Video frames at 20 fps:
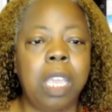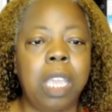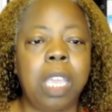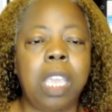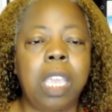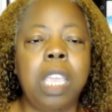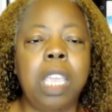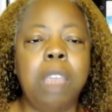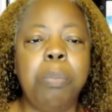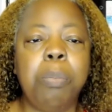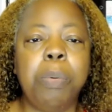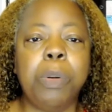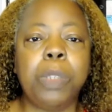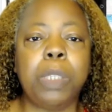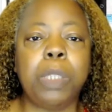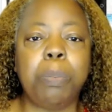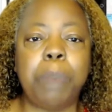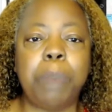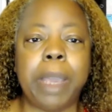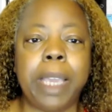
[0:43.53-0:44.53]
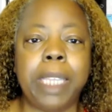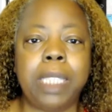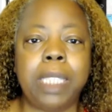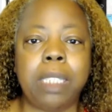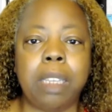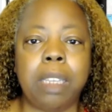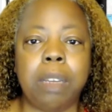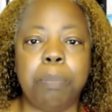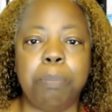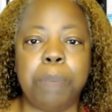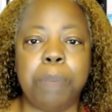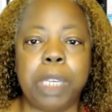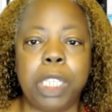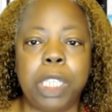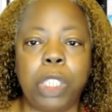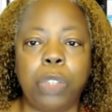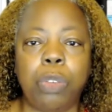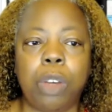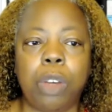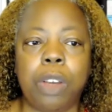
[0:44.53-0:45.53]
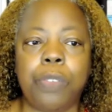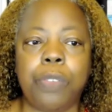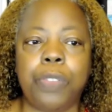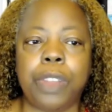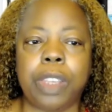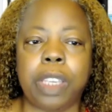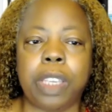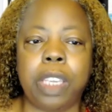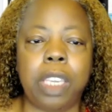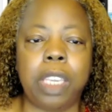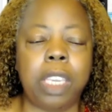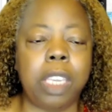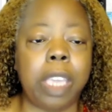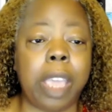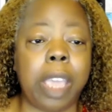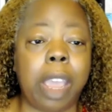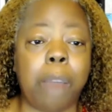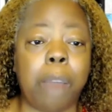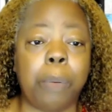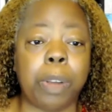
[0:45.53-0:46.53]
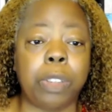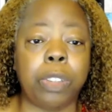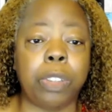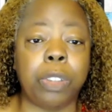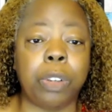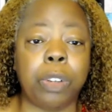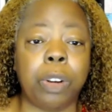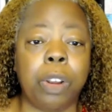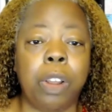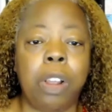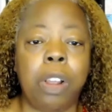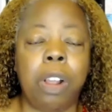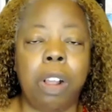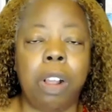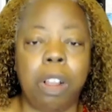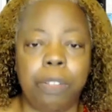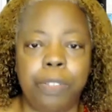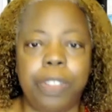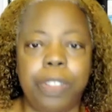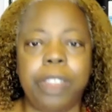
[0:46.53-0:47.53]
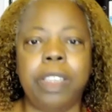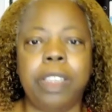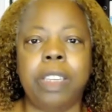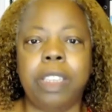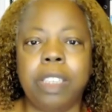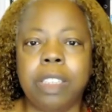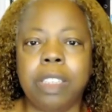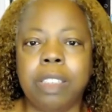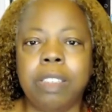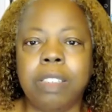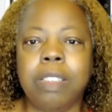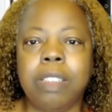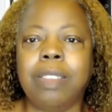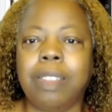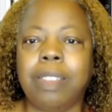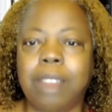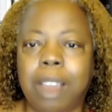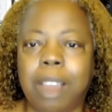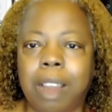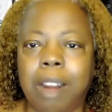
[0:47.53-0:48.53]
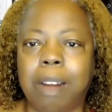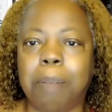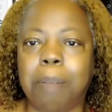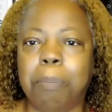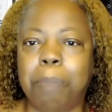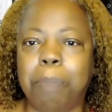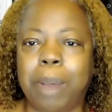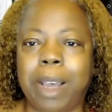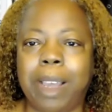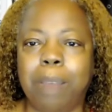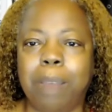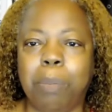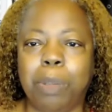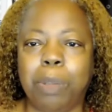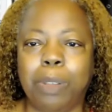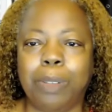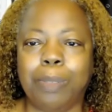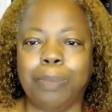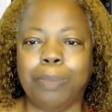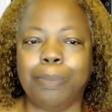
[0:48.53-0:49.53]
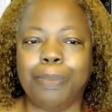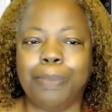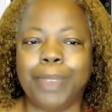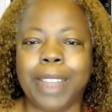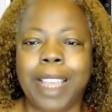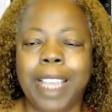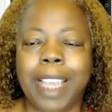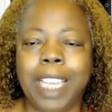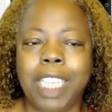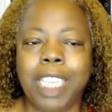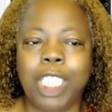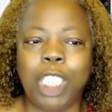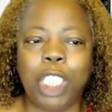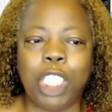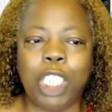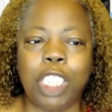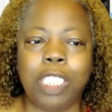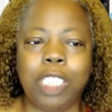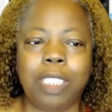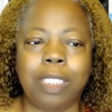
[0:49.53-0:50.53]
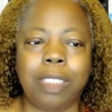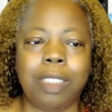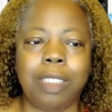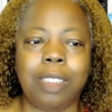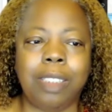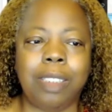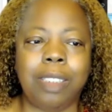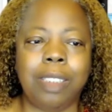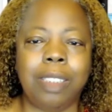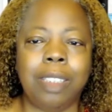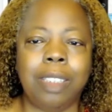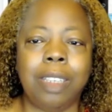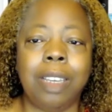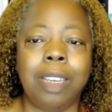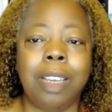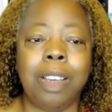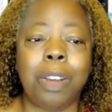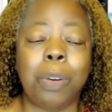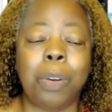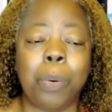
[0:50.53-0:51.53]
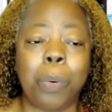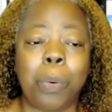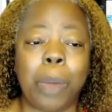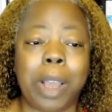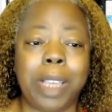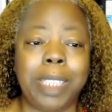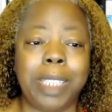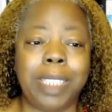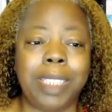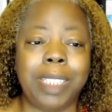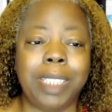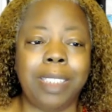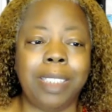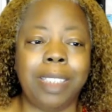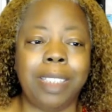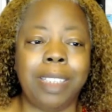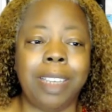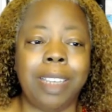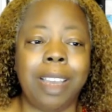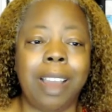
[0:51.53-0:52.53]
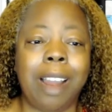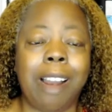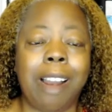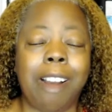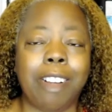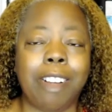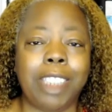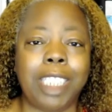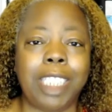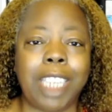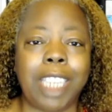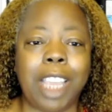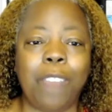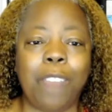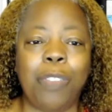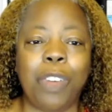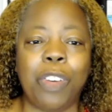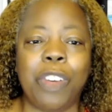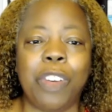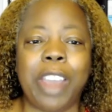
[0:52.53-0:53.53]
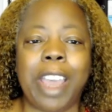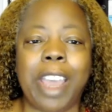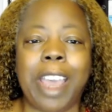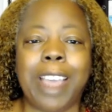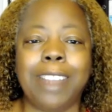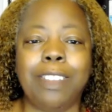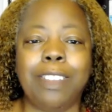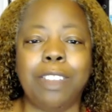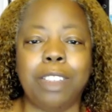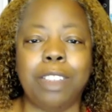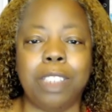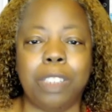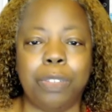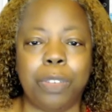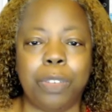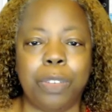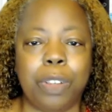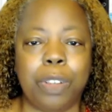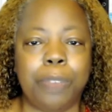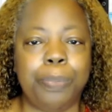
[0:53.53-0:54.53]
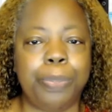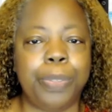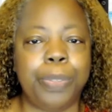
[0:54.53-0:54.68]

Hebrews paints a picture of the key character of the entire Bible Jesus Christ, our Savior and Deliverer.